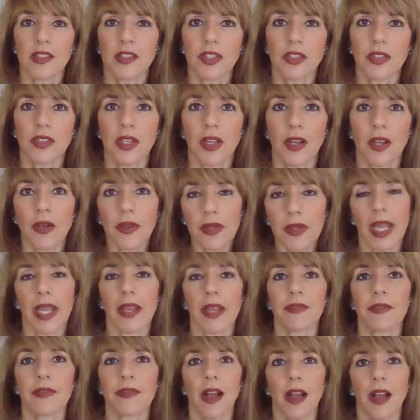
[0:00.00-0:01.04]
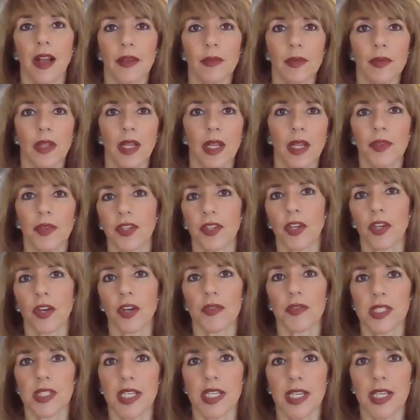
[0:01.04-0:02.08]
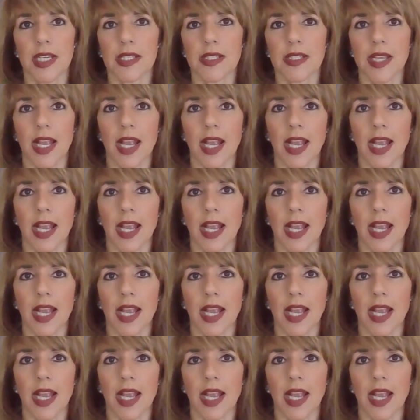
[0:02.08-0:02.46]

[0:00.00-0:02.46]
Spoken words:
to go, okay, fine, well, I'm going to go overseas